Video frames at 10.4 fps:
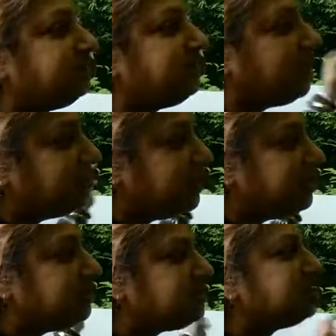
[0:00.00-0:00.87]
mouth,
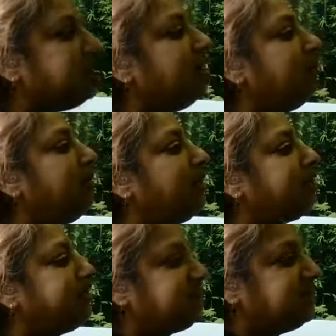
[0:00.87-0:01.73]
it's
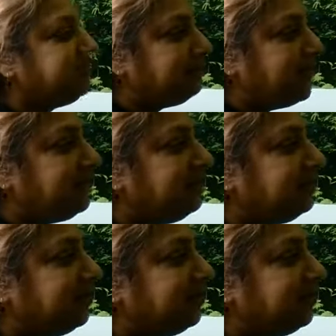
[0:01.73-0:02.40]
breakfast in bed.